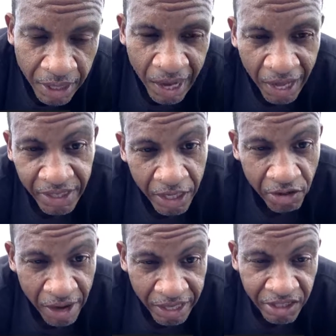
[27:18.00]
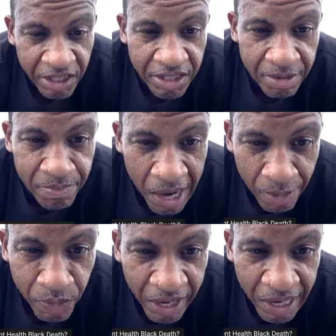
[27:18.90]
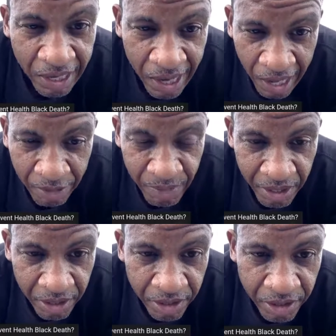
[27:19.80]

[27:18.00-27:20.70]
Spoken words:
how they crashed the Zimbabwe economy.